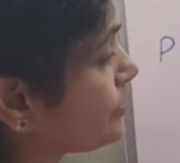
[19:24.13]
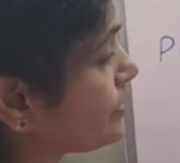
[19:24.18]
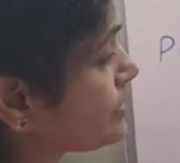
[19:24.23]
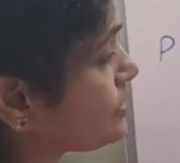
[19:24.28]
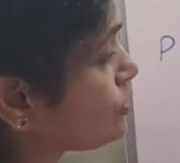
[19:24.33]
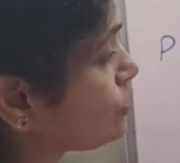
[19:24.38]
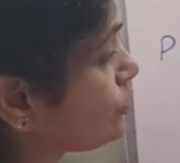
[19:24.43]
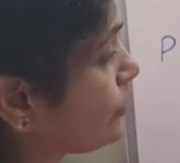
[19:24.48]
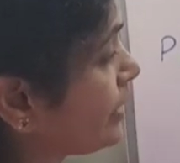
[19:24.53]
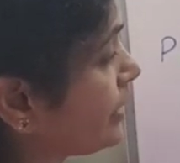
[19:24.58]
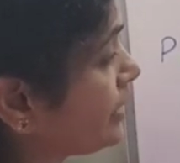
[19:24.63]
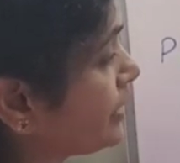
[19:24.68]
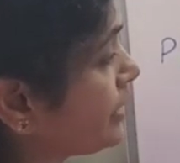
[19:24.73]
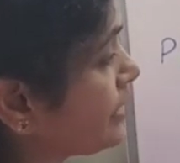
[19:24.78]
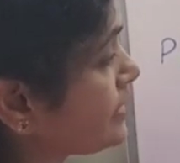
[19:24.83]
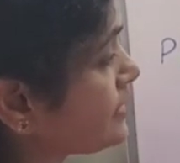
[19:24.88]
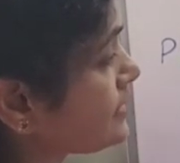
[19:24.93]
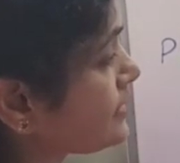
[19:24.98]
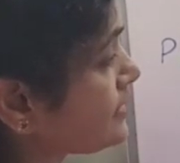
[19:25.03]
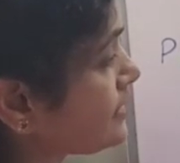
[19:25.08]
is
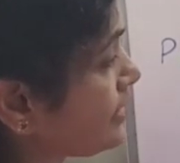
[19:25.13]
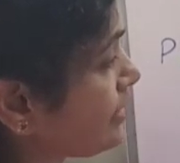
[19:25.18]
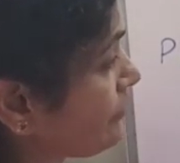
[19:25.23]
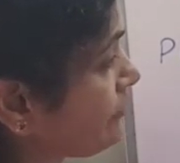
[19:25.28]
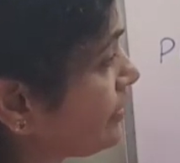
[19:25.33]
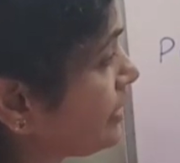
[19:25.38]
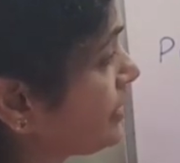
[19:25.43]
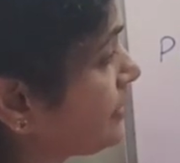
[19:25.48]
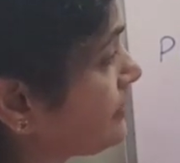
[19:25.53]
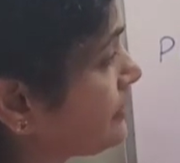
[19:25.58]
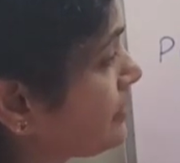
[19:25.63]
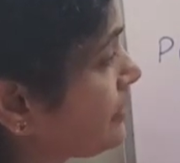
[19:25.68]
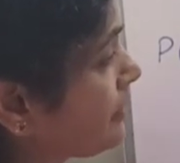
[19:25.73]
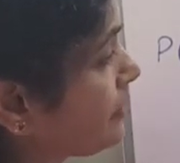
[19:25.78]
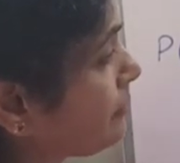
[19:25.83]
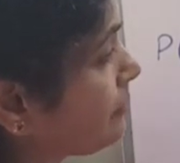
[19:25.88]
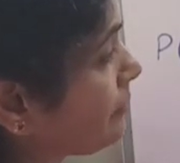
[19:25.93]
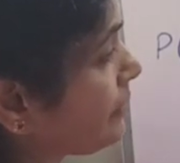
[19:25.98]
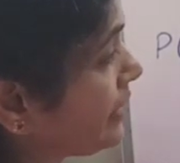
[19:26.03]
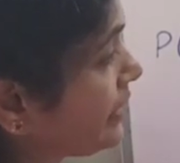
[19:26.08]
27
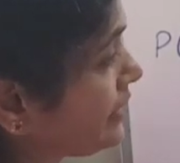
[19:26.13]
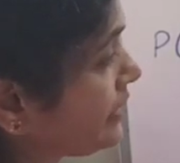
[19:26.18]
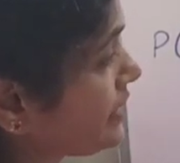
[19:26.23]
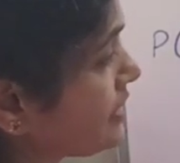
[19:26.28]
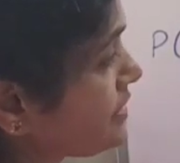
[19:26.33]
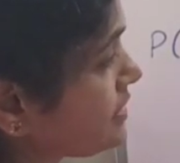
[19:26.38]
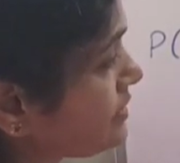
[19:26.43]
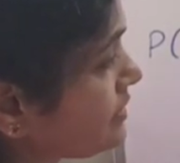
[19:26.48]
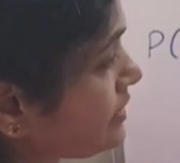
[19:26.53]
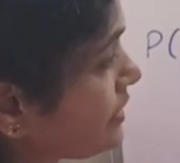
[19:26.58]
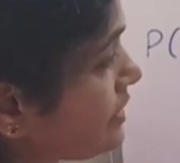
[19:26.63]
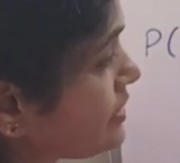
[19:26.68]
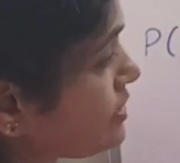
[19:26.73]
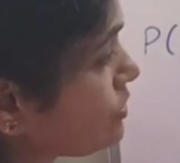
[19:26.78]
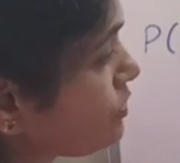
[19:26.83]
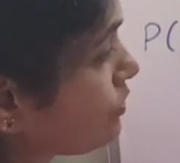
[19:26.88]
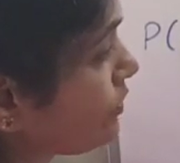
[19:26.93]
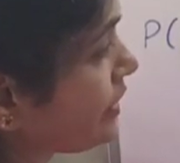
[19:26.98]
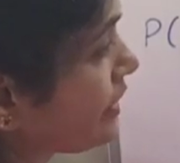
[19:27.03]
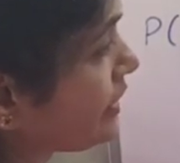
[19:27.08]
minus 3
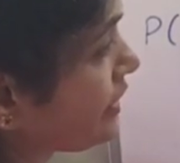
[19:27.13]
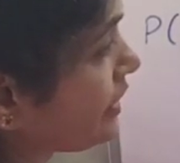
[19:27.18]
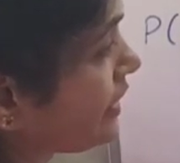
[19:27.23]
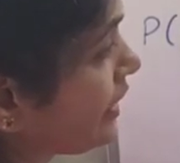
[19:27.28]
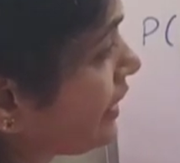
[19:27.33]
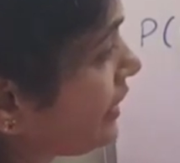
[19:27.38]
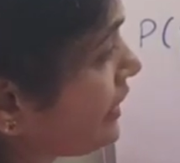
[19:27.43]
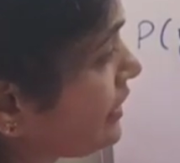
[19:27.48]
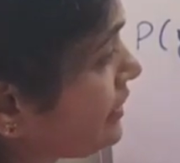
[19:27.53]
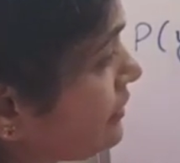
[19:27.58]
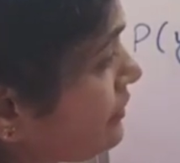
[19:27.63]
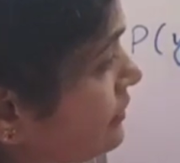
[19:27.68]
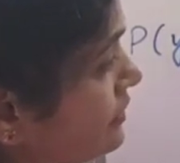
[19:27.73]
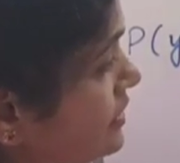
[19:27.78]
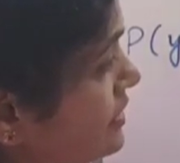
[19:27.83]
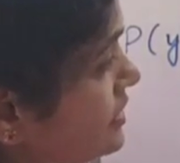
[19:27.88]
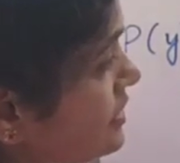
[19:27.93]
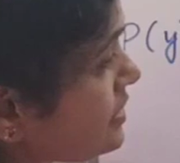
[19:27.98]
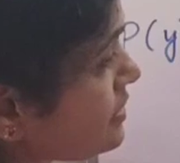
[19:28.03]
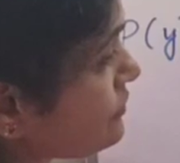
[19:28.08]
square 9.
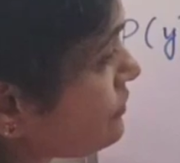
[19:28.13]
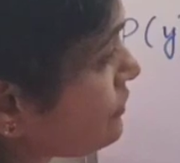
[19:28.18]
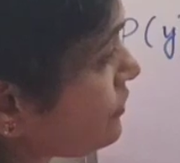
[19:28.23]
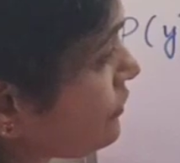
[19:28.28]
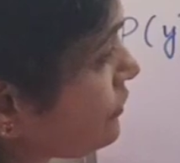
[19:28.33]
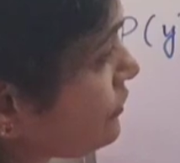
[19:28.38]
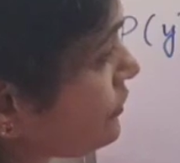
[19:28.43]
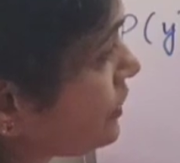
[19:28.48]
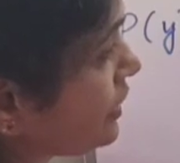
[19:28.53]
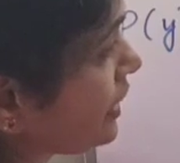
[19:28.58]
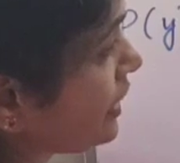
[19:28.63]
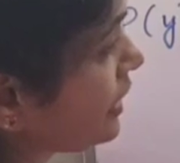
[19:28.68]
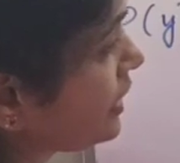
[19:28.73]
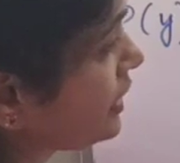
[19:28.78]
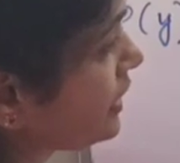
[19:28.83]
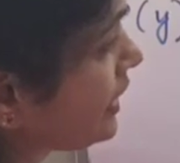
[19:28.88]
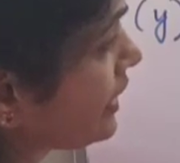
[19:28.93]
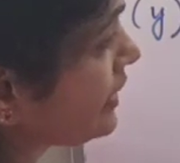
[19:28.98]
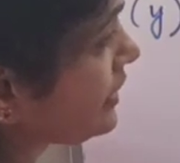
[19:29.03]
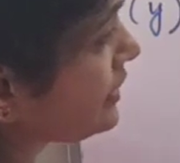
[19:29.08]
This is 15
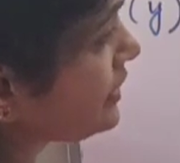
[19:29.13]
and